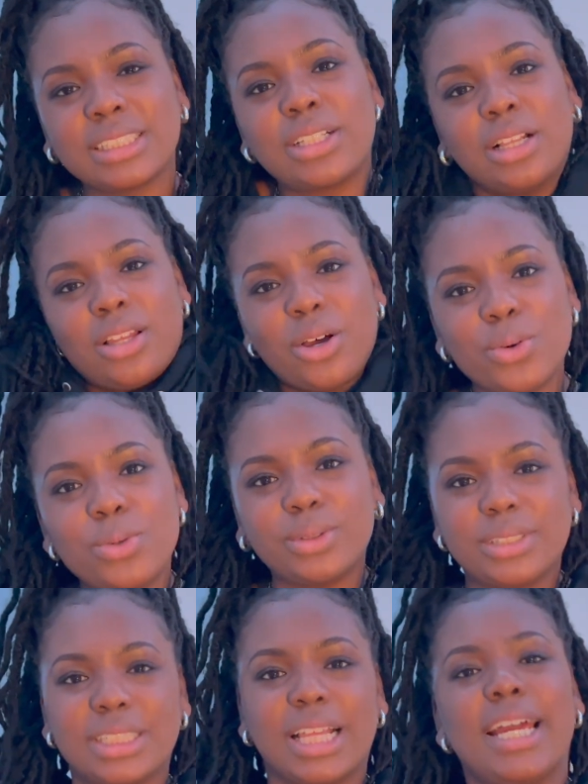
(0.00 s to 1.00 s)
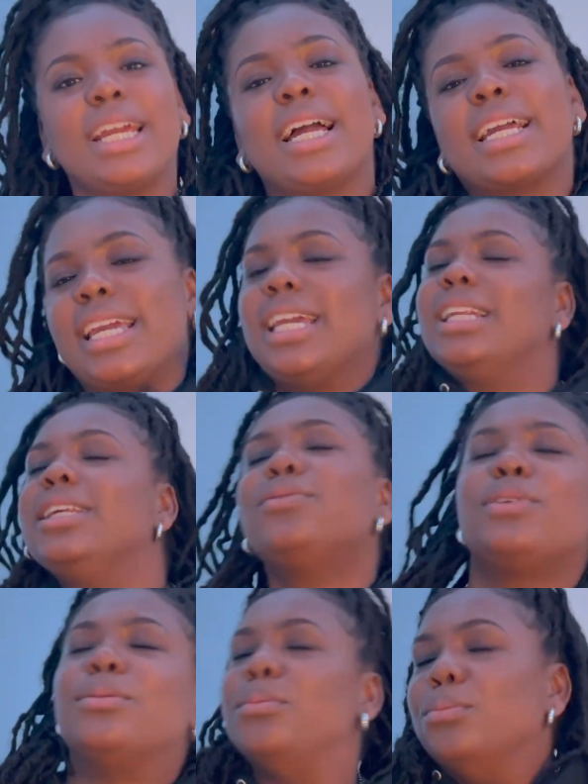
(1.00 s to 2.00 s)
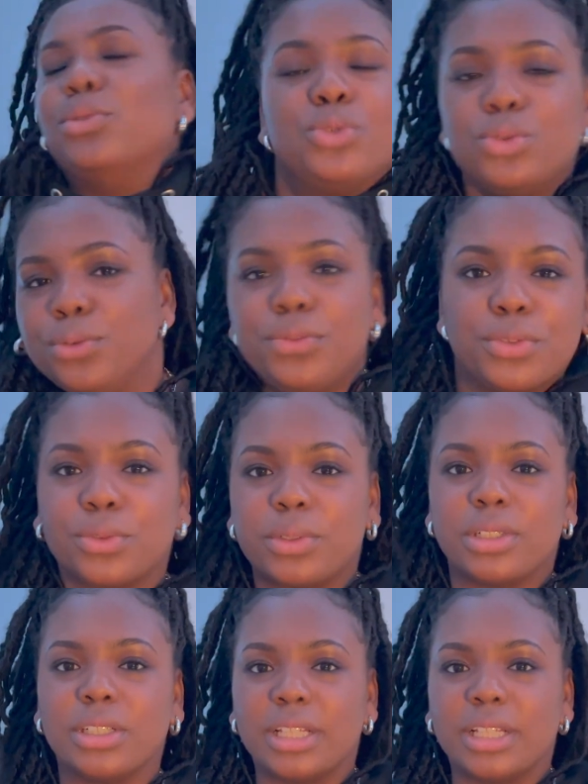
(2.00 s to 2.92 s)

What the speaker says: clothes. Like, I can't even move for real.